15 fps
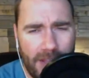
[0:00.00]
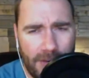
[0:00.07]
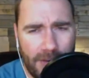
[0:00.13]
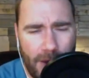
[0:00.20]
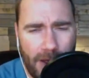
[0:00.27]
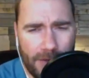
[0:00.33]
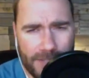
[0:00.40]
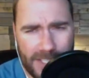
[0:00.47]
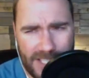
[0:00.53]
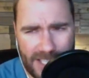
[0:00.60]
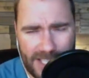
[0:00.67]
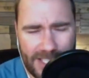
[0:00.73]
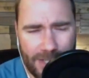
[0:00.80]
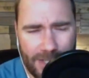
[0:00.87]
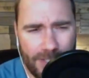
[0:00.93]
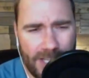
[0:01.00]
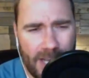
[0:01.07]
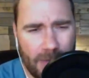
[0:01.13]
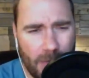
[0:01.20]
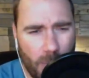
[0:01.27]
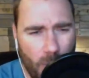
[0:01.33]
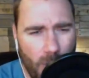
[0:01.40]
and then rounds 6 through
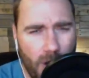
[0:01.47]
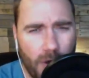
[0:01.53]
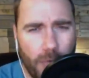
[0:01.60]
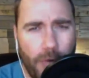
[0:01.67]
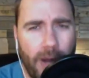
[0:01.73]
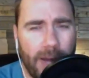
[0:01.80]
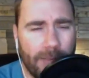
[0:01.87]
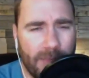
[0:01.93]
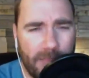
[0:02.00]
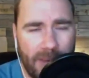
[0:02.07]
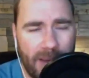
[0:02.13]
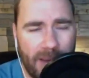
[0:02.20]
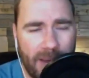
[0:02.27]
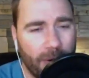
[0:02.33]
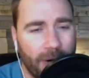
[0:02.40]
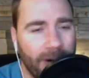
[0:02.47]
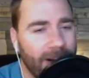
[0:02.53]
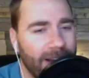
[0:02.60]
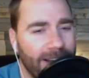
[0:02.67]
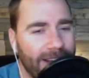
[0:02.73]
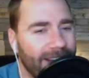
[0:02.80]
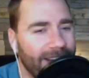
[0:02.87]
10 would walk right up the paper.
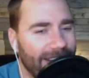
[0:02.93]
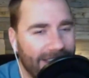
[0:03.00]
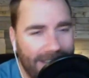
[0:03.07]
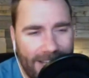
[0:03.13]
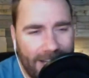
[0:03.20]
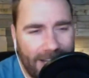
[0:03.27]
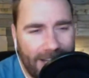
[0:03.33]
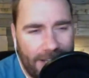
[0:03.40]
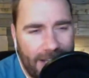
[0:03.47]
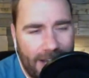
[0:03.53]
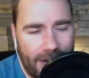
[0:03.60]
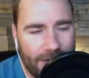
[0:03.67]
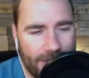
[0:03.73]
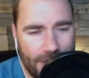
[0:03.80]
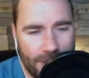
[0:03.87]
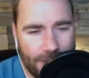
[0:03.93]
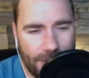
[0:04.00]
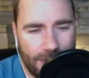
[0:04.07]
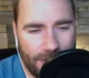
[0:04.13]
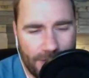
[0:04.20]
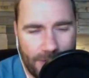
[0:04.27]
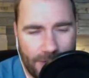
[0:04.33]
The
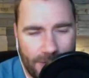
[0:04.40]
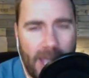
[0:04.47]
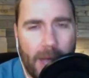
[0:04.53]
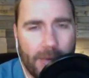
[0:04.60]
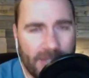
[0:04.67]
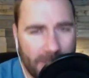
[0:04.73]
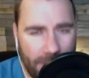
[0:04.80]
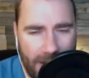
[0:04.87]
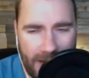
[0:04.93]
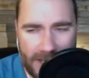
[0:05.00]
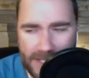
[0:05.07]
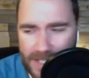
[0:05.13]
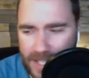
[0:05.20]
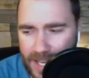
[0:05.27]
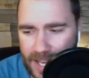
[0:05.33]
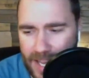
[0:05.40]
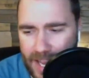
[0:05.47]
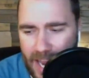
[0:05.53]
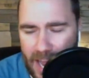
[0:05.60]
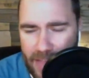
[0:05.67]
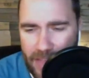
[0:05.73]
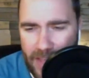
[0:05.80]
accuracy just went through. So that was a mess.
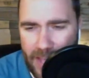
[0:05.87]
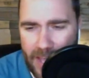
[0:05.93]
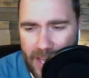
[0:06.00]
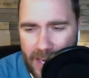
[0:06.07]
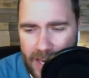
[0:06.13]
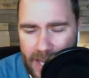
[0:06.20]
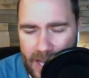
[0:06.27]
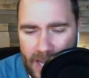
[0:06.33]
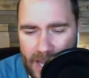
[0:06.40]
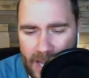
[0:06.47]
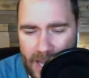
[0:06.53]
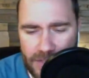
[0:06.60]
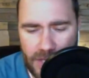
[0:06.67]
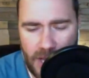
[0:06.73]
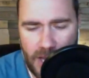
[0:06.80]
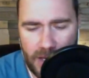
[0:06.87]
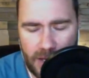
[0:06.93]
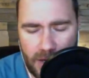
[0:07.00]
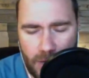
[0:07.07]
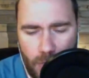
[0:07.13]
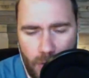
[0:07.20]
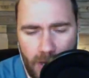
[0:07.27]
And then I shot
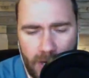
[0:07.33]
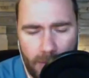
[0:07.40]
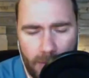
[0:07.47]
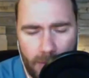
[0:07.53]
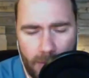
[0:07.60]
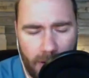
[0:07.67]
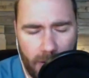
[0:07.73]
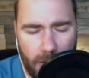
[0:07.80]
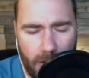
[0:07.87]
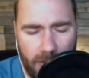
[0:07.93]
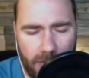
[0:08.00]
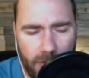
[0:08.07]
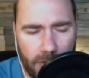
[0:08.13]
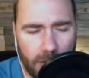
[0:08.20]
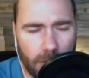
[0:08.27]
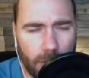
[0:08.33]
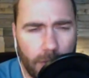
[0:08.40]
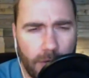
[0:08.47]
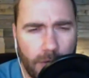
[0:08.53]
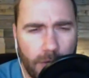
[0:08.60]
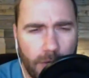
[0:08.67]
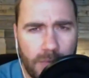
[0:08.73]
quite a few
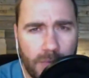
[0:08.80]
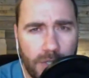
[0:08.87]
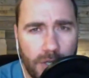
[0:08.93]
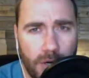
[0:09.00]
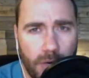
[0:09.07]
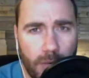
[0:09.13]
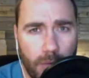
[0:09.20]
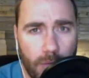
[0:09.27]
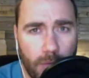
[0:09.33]
LaRues, which are,